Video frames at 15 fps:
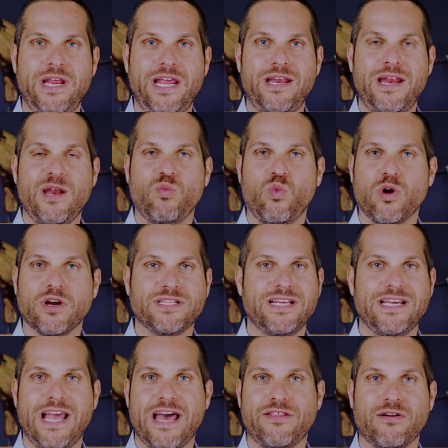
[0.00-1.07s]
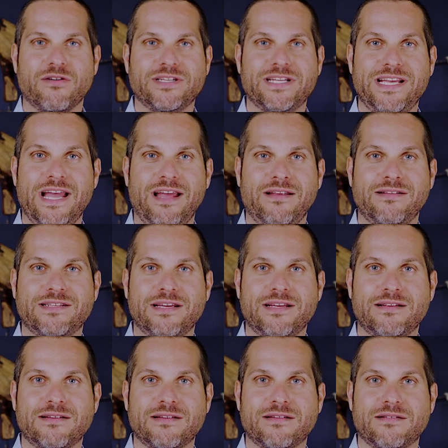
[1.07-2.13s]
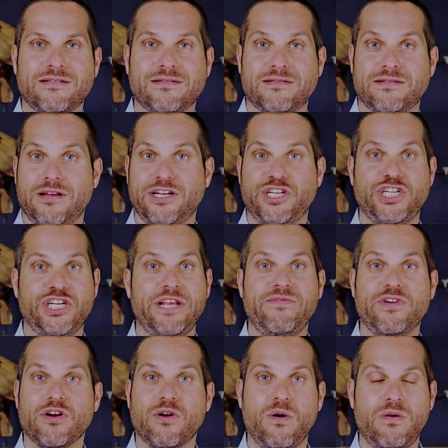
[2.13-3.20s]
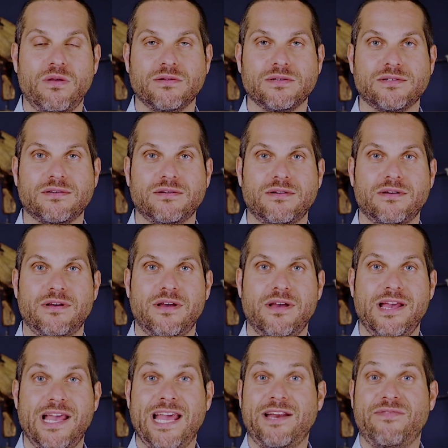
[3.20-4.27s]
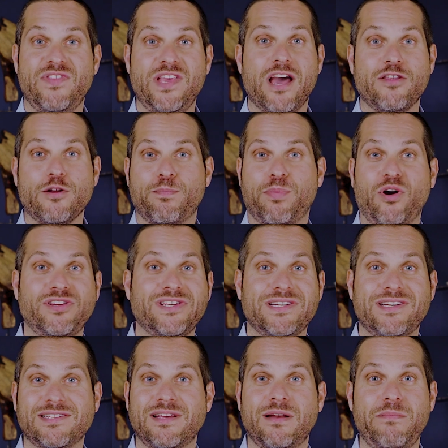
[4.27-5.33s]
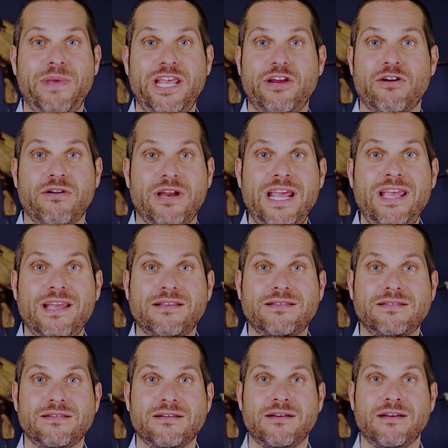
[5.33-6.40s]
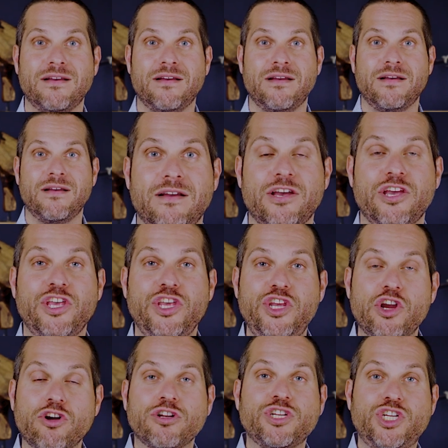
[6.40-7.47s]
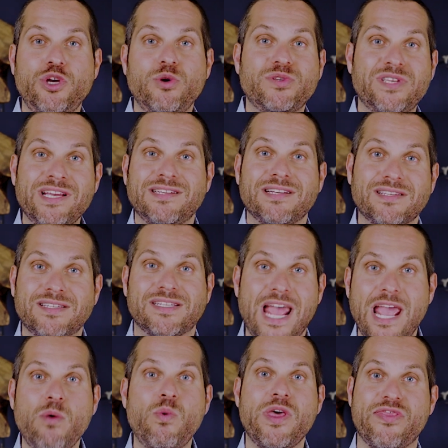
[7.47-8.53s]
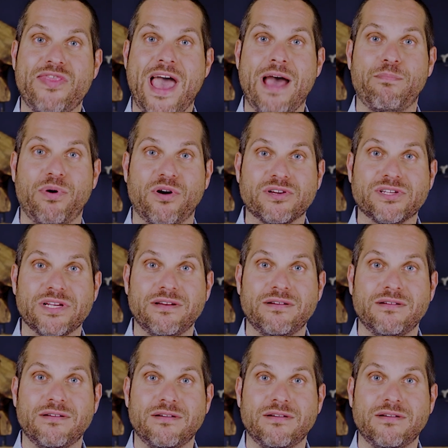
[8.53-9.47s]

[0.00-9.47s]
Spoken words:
need, and work together to achieve your goals. And if the other person doesn't meet your needs, you're choosing to stay with that person.